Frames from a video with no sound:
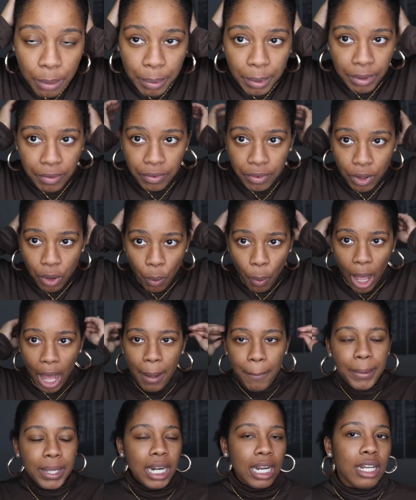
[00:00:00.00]
keep it for a
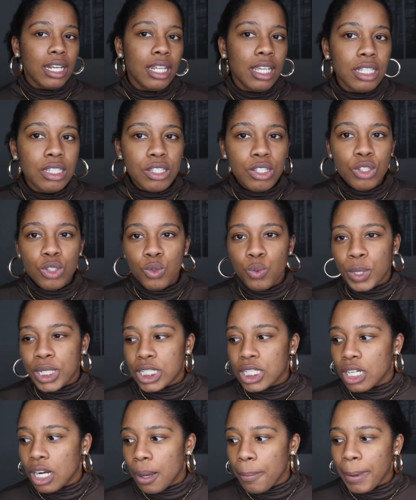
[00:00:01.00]
while but i need to
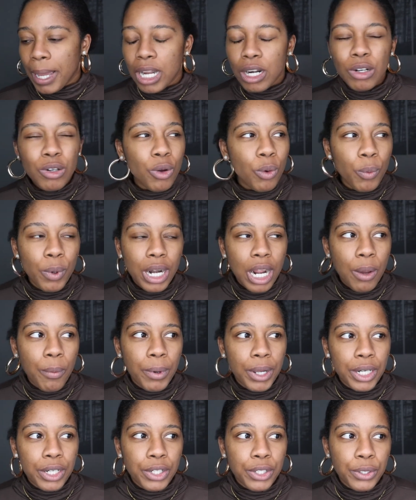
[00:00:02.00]
switch it up i don't know what i
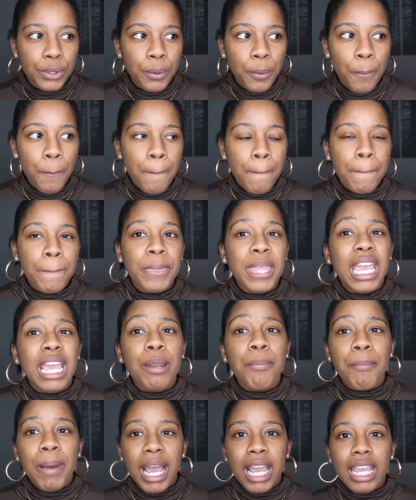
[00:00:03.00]
want to do
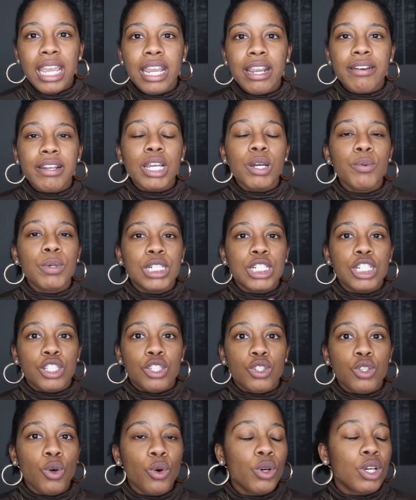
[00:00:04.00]
in my area which
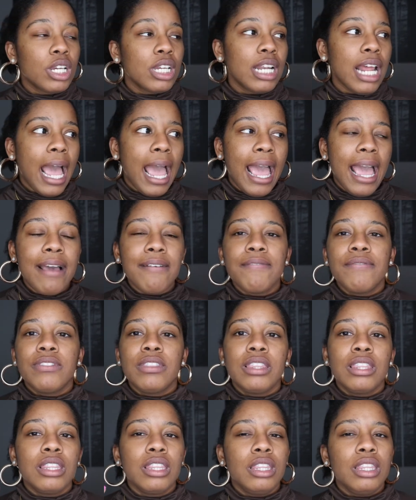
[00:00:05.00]
is so good i have
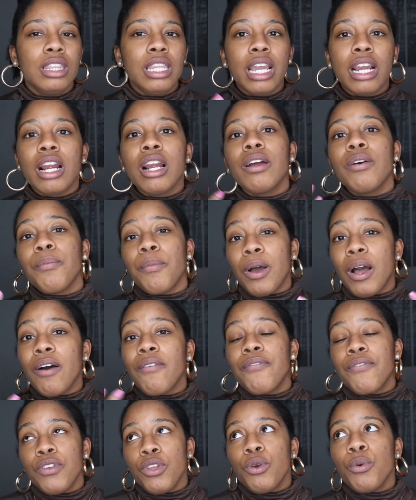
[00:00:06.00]
there are
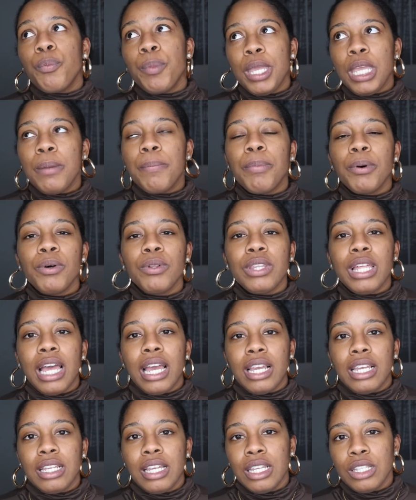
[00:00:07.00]
a few people
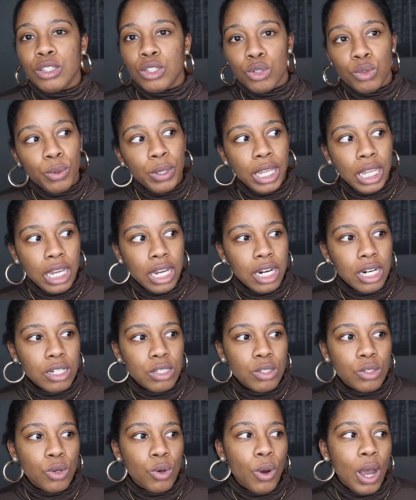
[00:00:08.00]
that can do
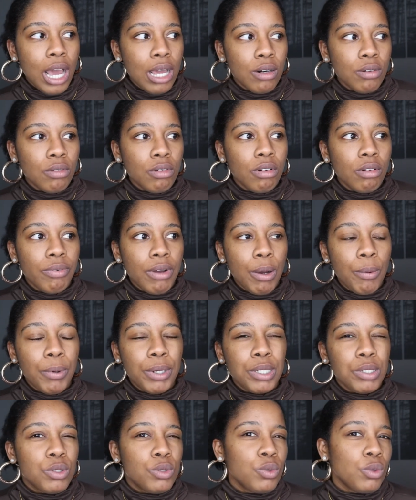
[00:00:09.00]
hair so i don't know if i
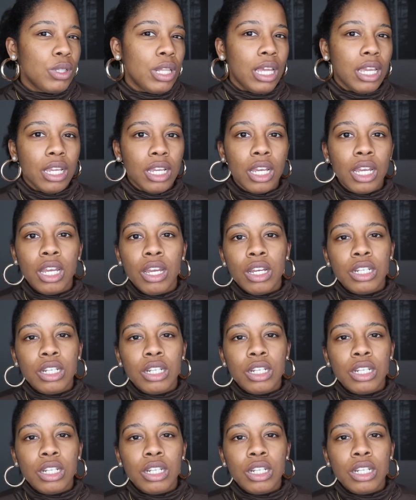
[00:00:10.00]
want to do like